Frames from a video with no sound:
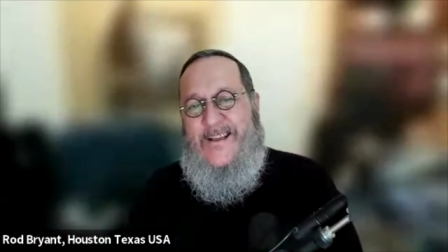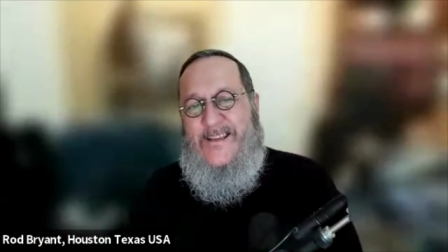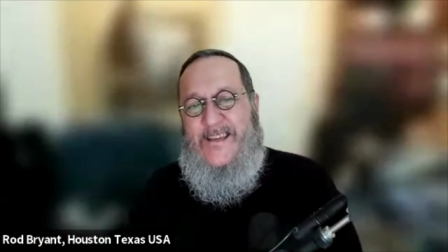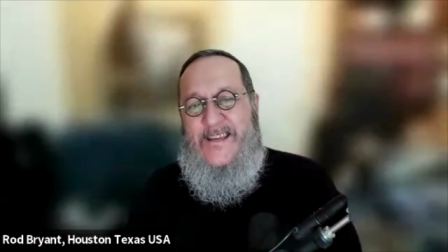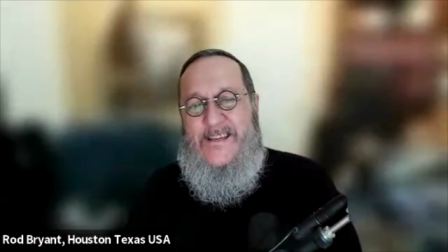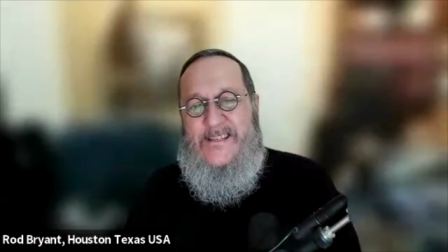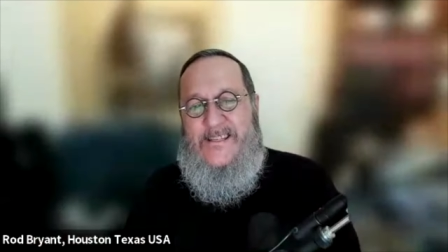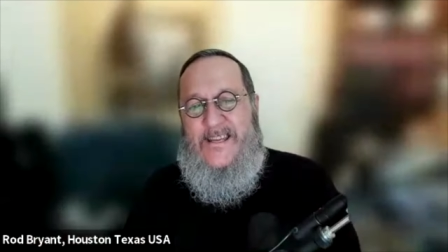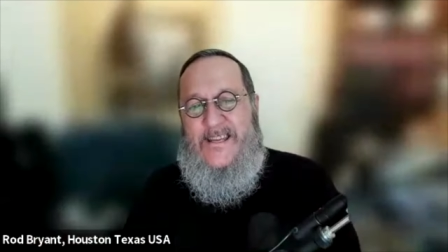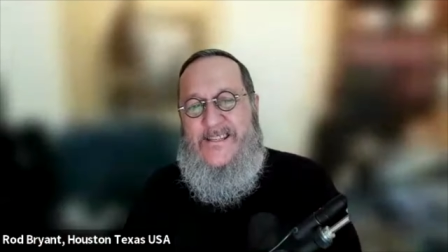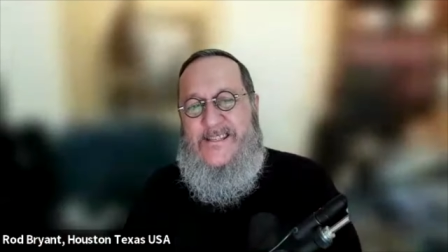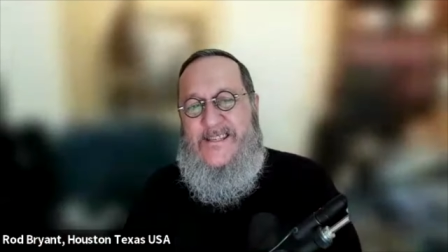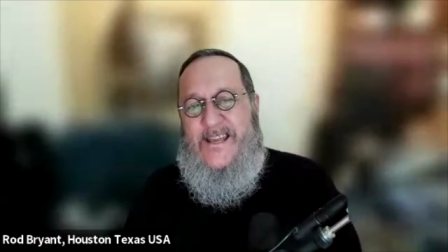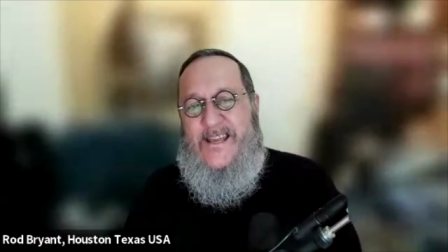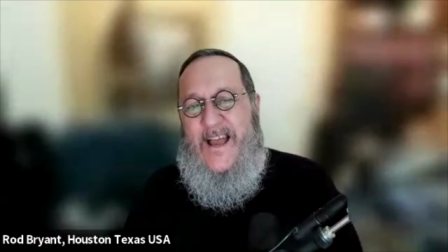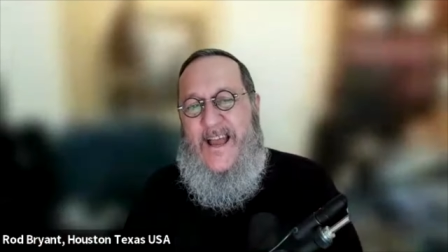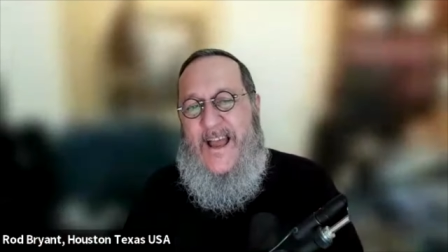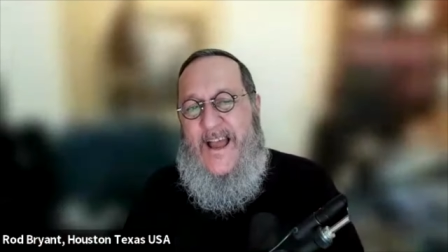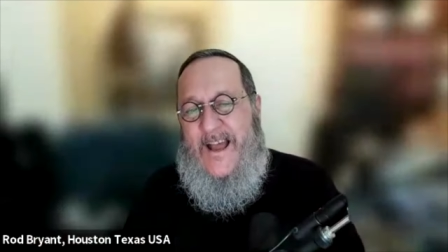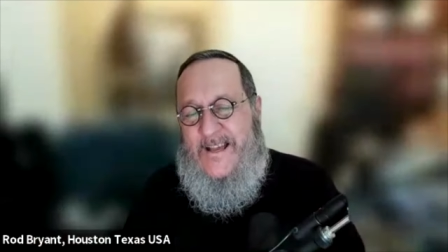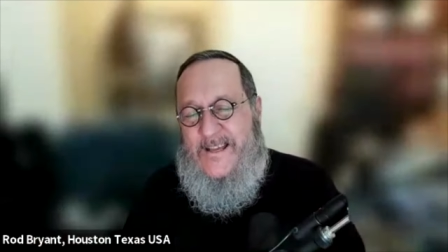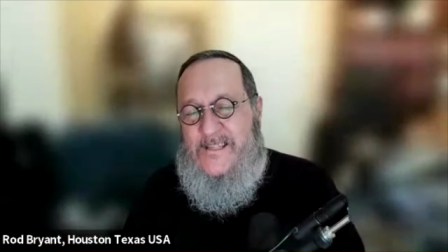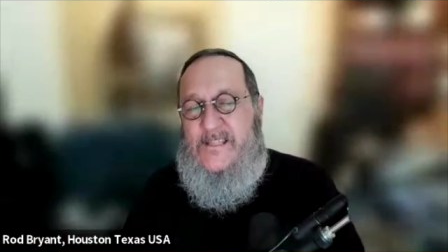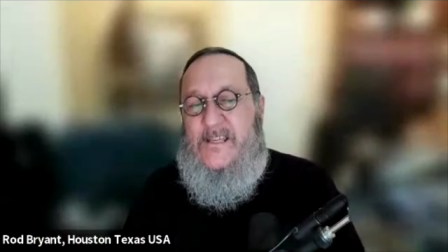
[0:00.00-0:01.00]
is as
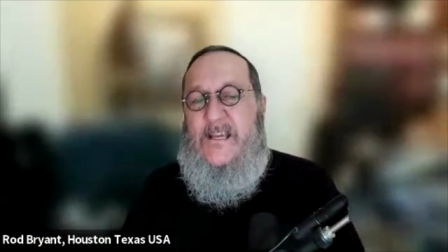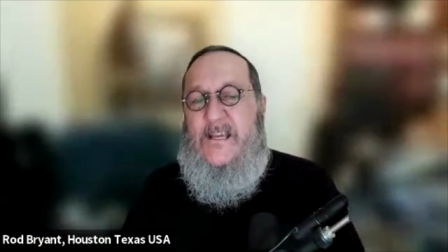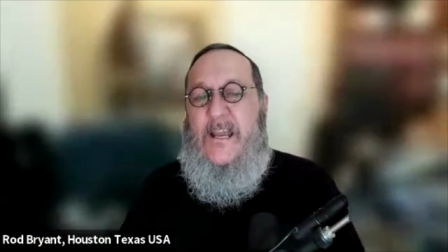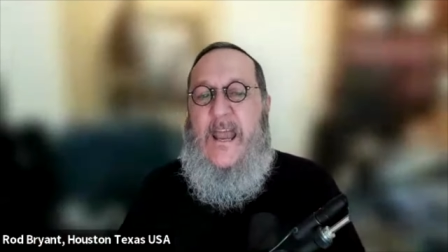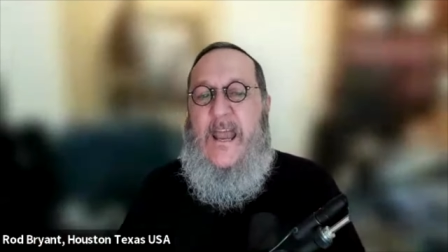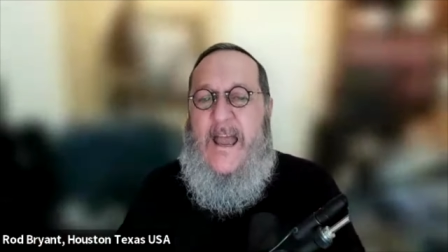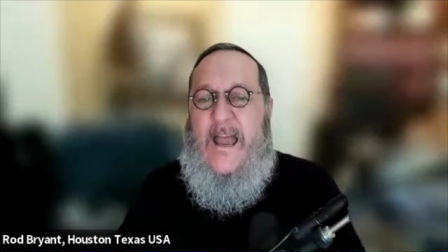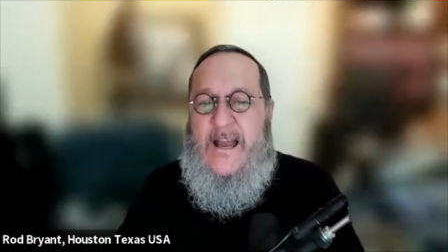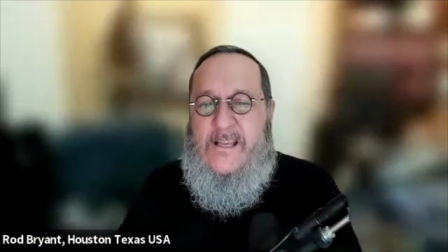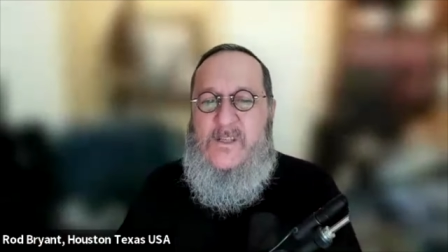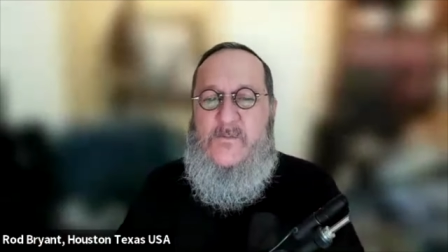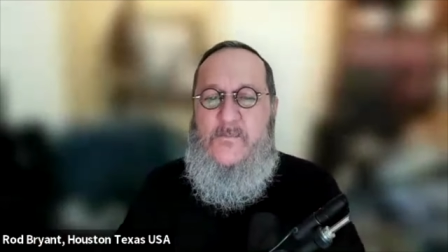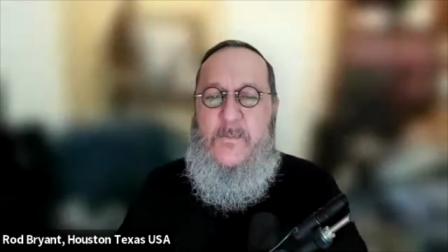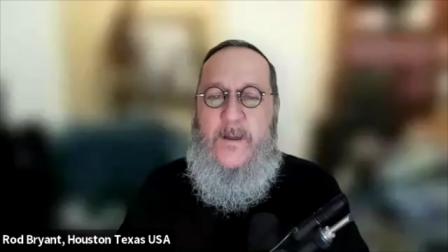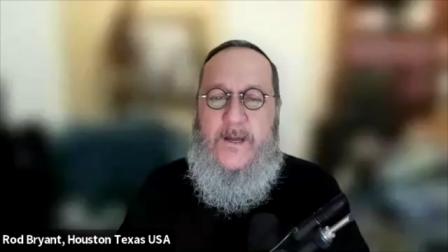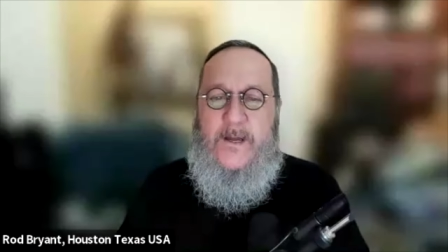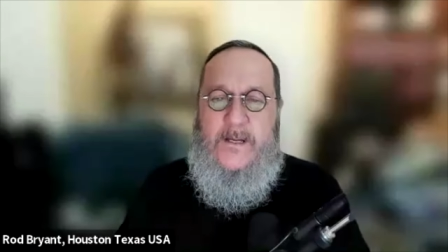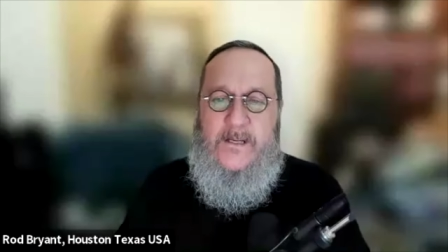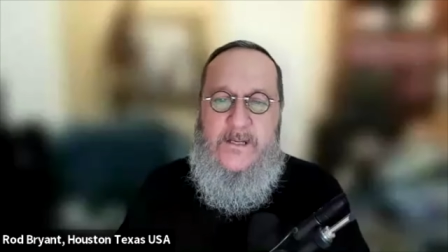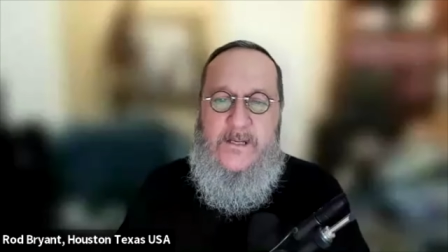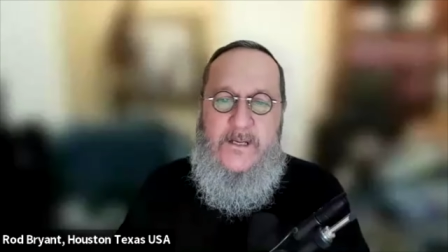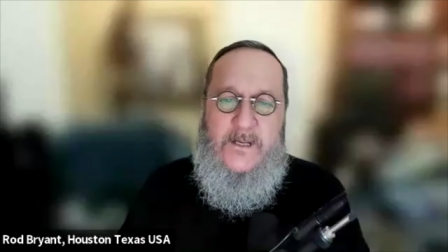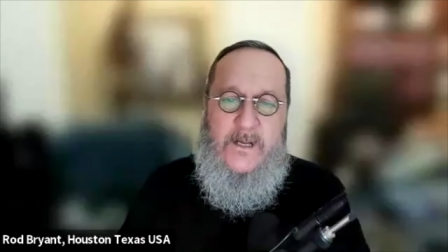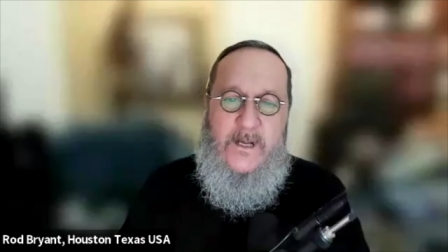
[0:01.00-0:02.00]
as an
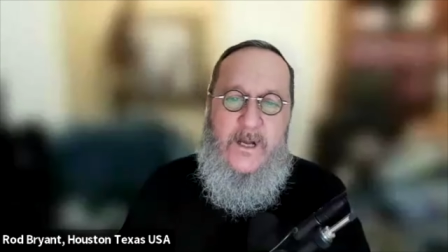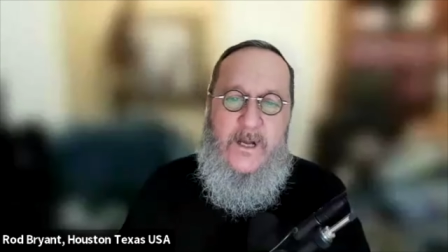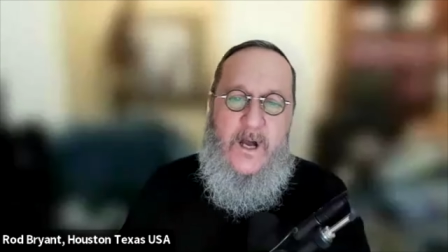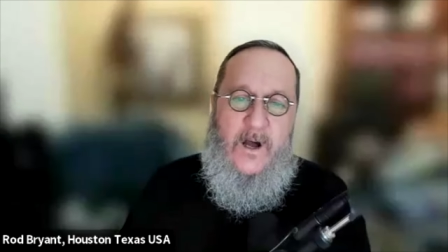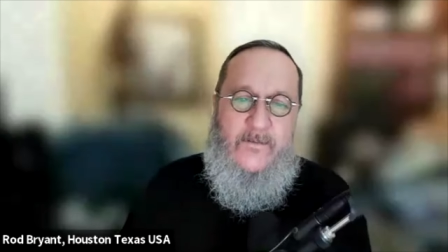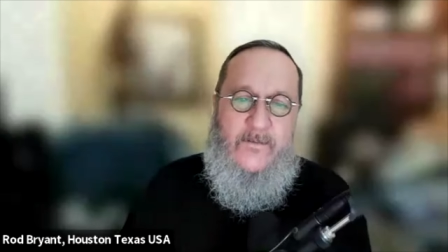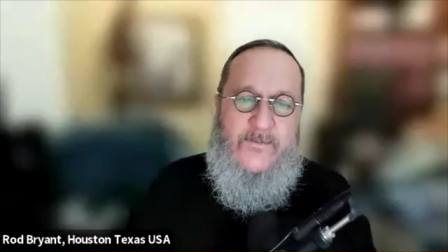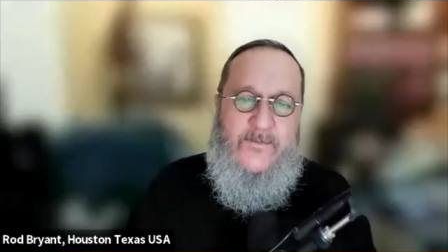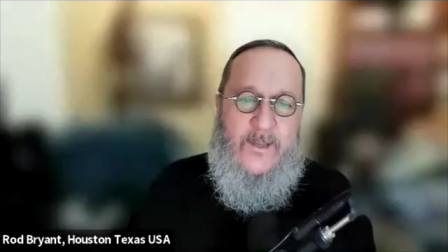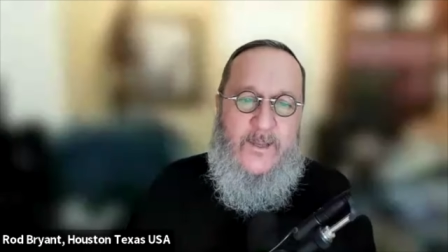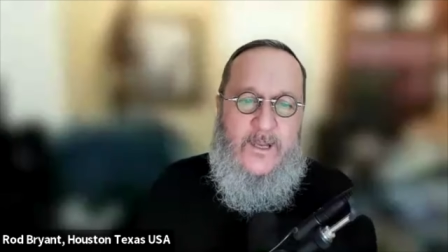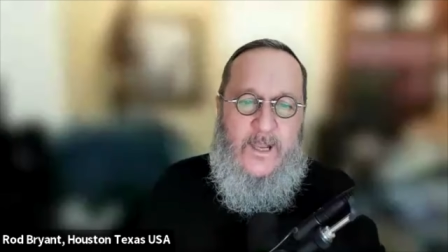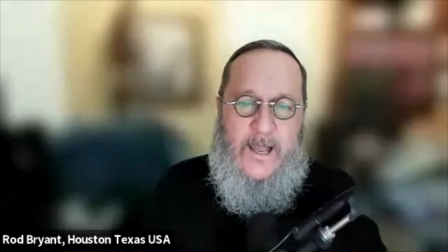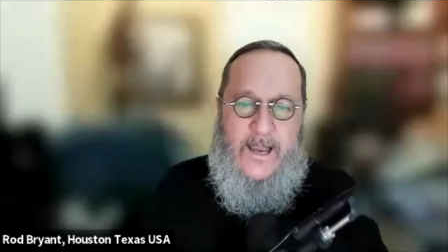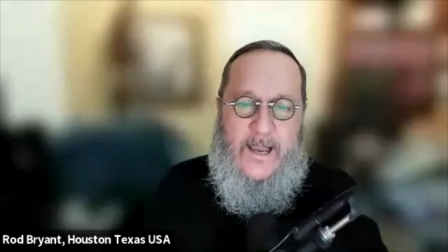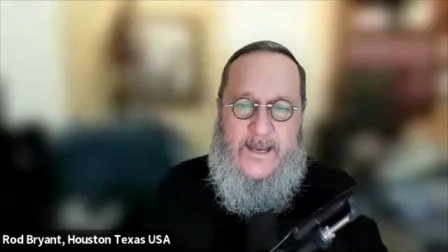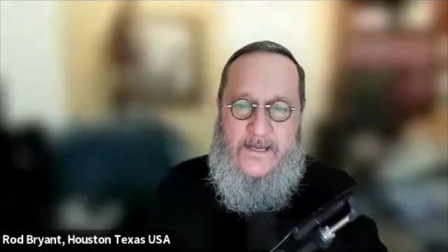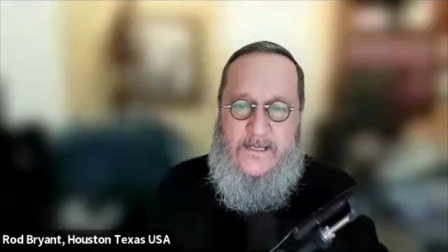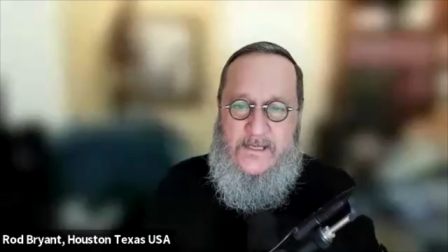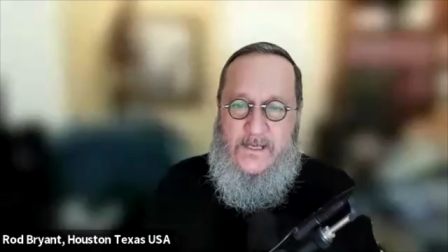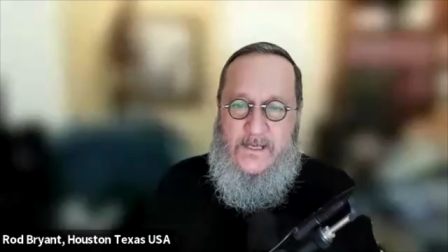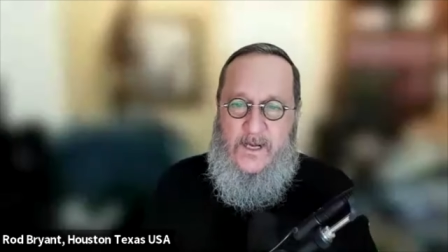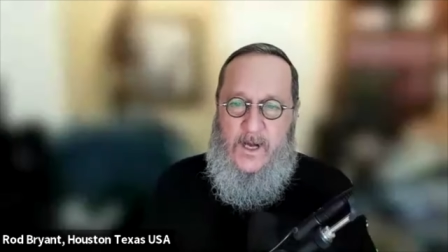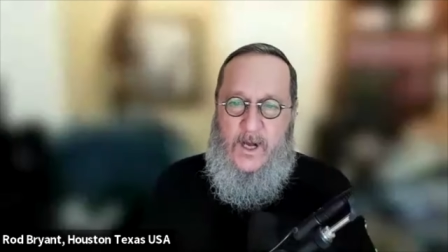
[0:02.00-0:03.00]
aspect of the
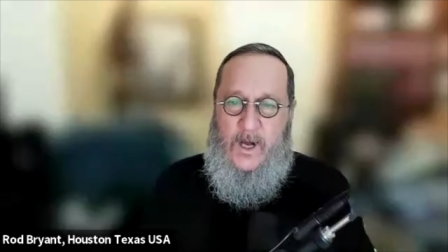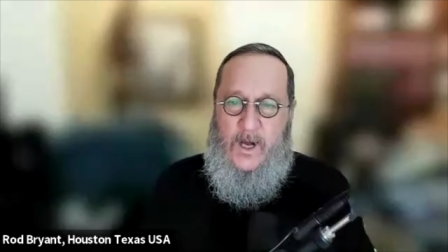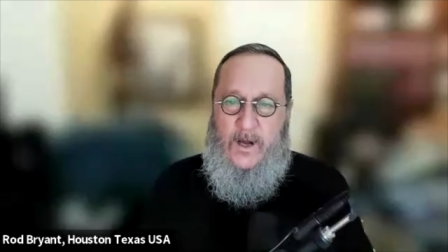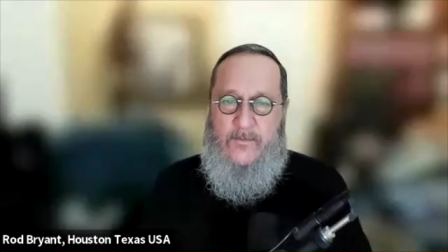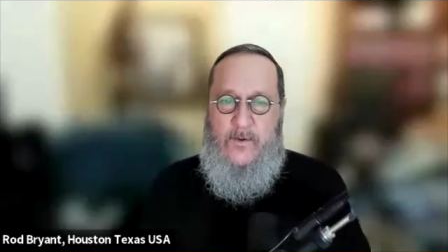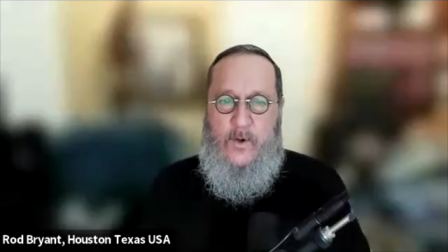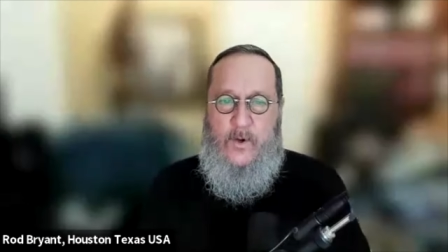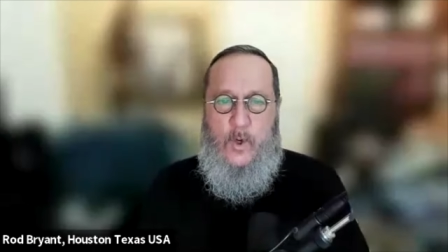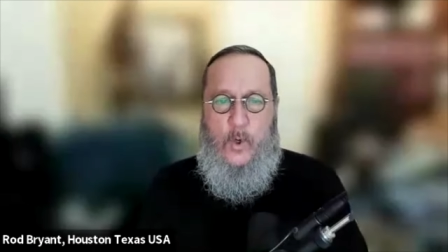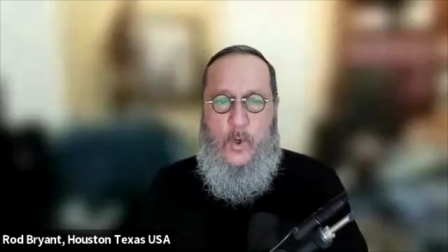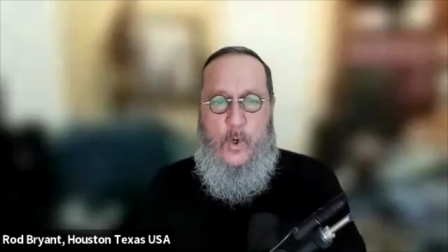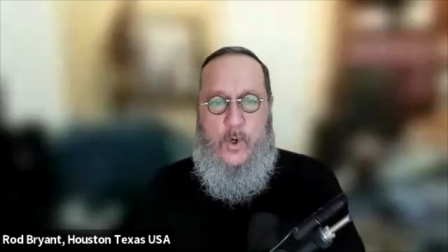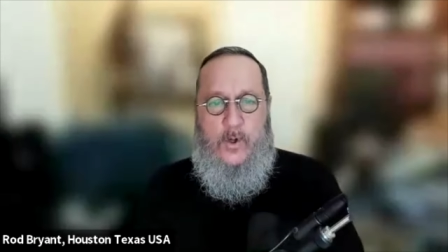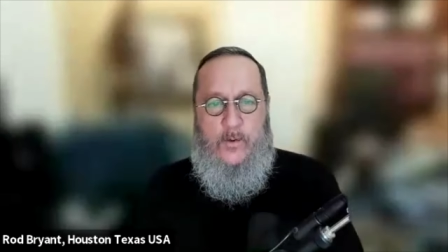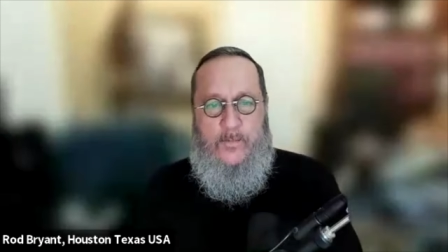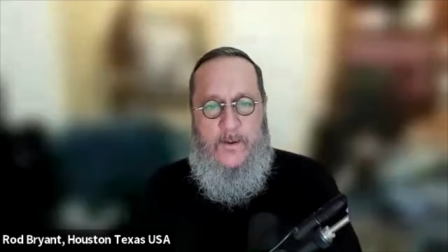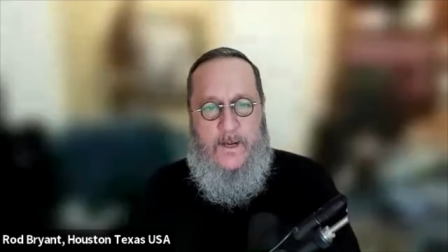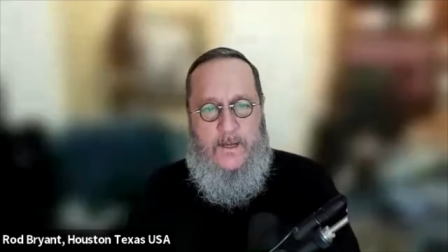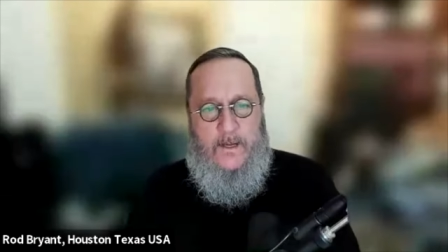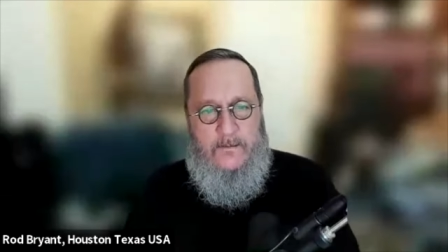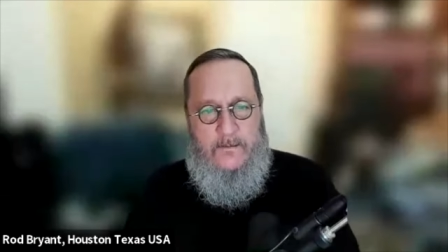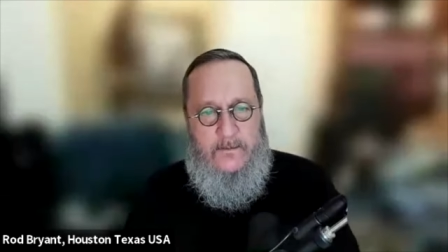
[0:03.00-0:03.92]
light of chokmah,